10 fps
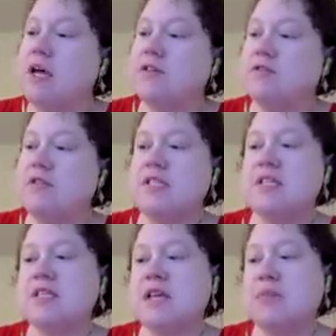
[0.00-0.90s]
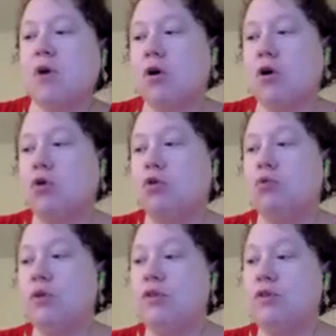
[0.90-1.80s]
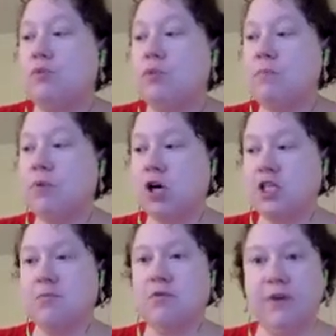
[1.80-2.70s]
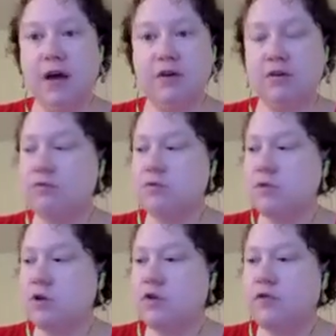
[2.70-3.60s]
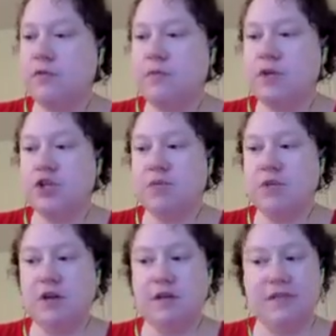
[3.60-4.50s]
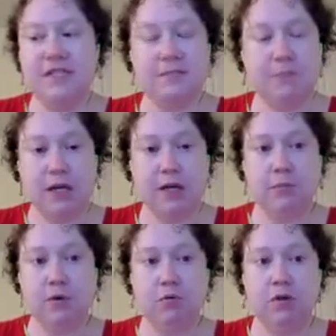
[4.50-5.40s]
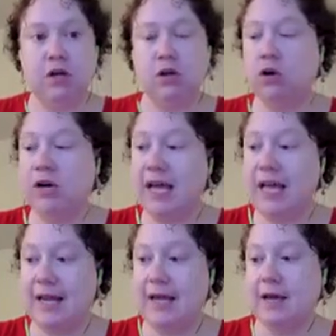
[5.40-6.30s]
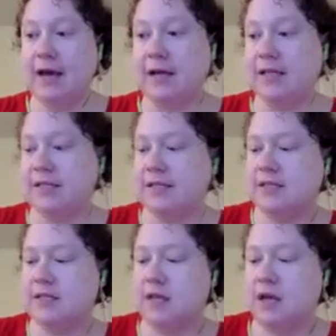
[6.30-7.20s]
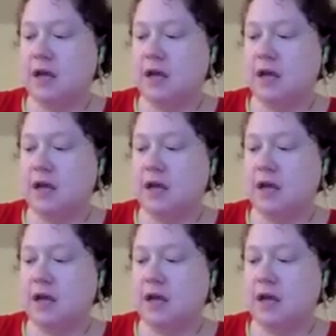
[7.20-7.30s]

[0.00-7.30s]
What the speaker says: So this is a particle with three possible values for the measurement of the spin component along any axis.